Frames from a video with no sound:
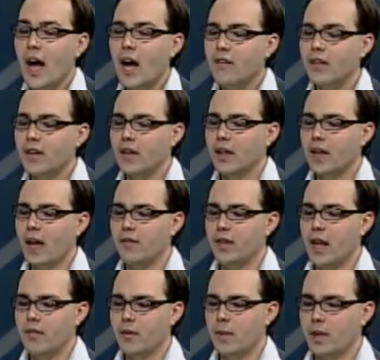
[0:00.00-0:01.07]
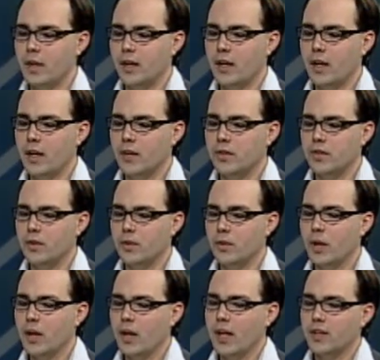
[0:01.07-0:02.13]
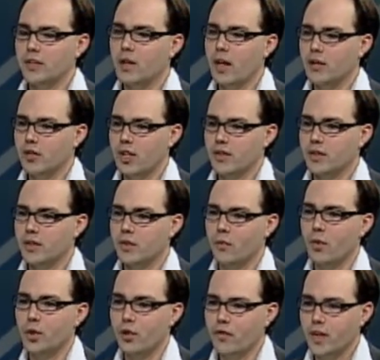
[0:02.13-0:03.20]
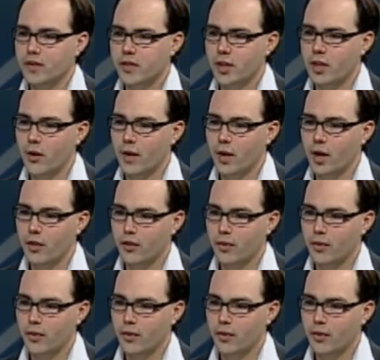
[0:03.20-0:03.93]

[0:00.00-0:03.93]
Having everybody there too, it's not just the rodeo events that are going on